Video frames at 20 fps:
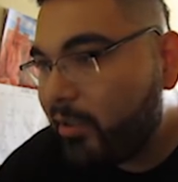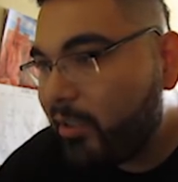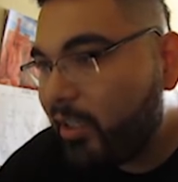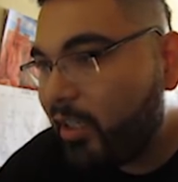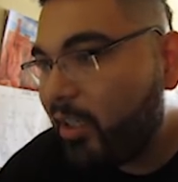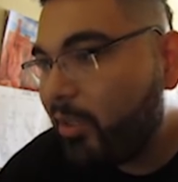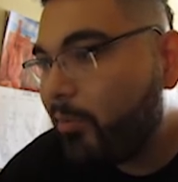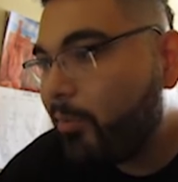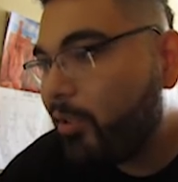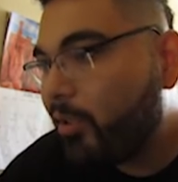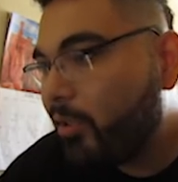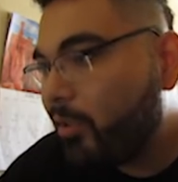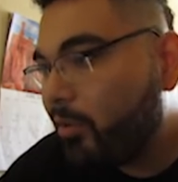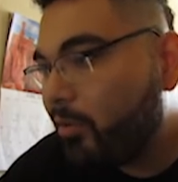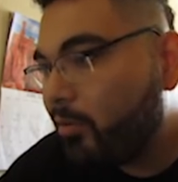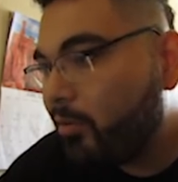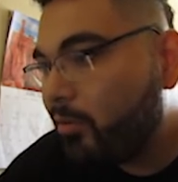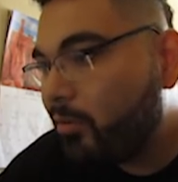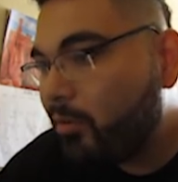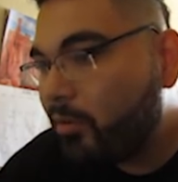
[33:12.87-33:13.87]
There we
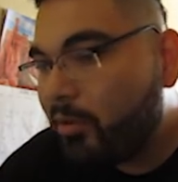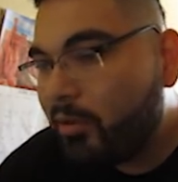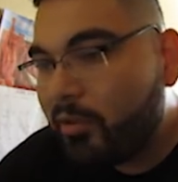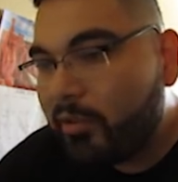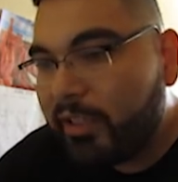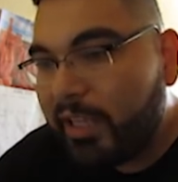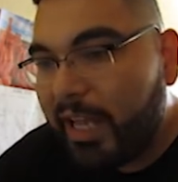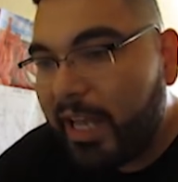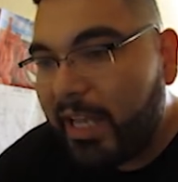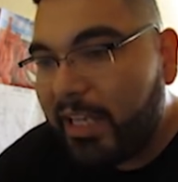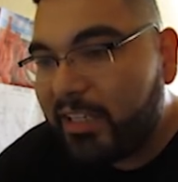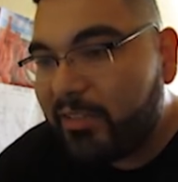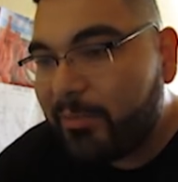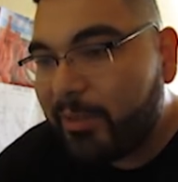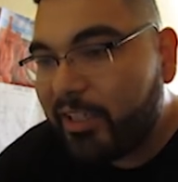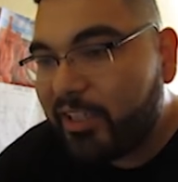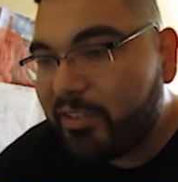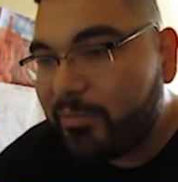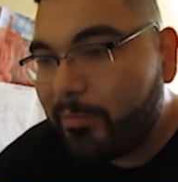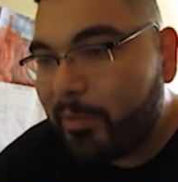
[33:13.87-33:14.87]
go. Nah, let's
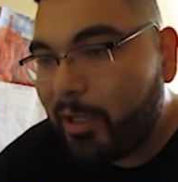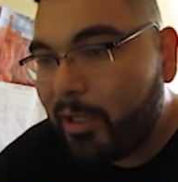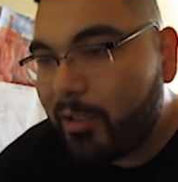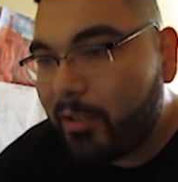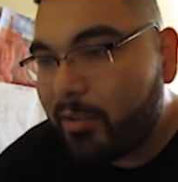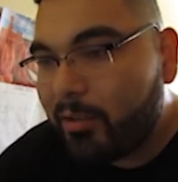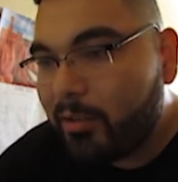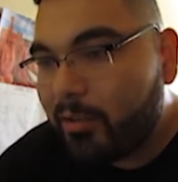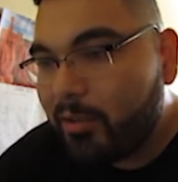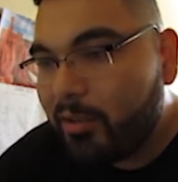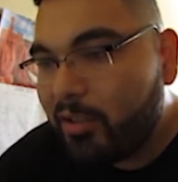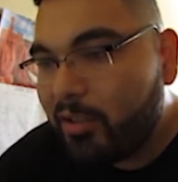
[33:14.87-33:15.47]
make it smaller.